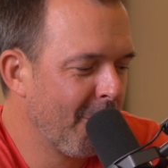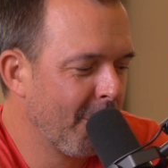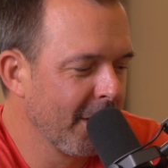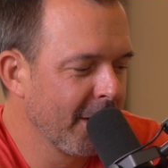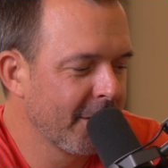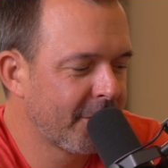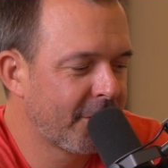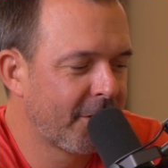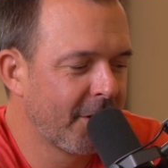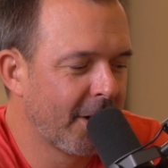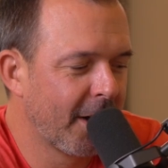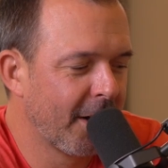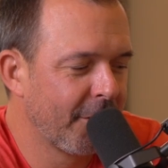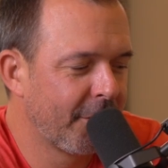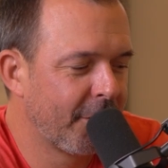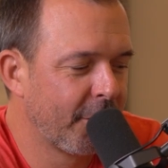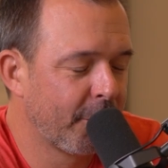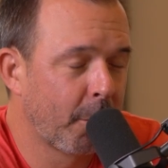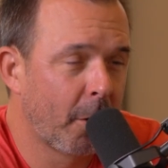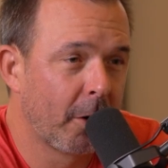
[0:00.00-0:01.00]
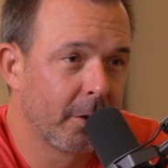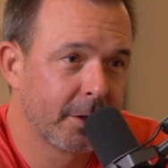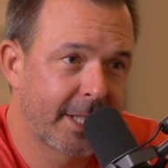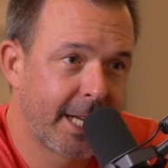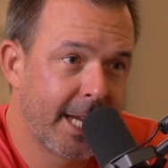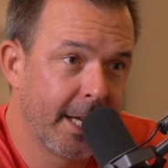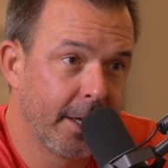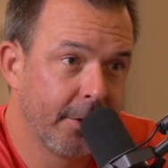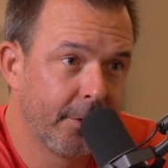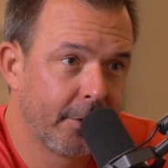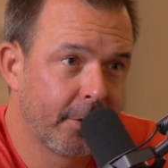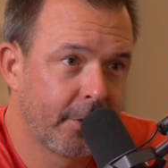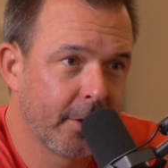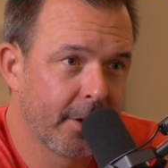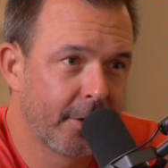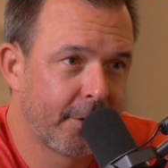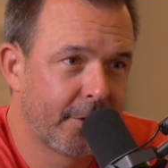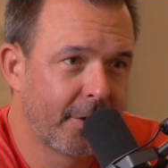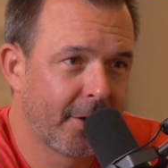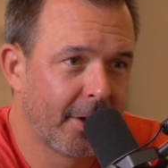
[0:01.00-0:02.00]
Well, let's since we're on kids,
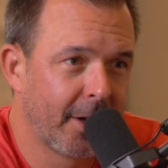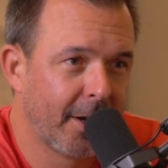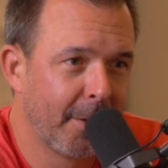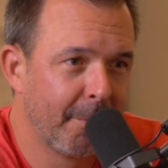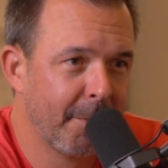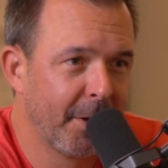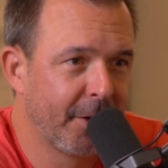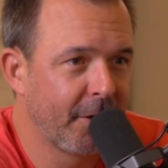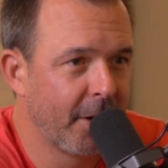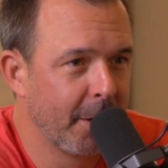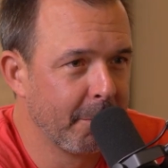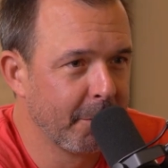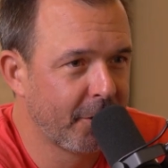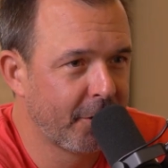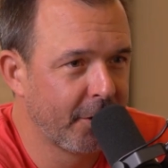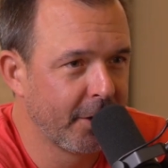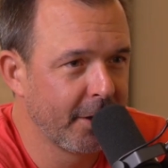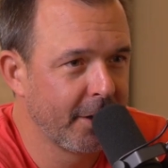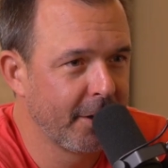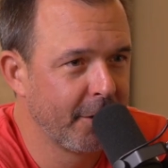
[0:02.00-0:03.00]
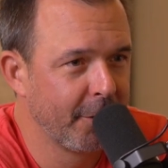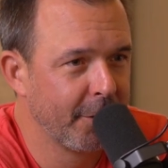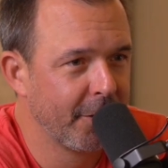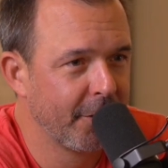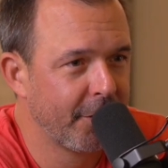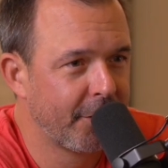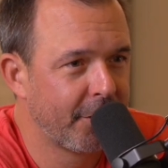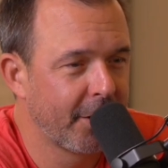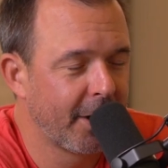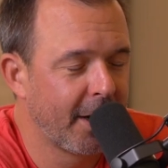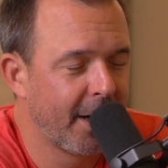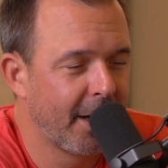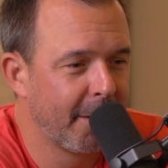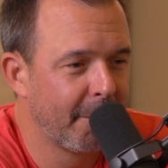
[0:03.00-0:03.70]
let's Miss Emerson, who is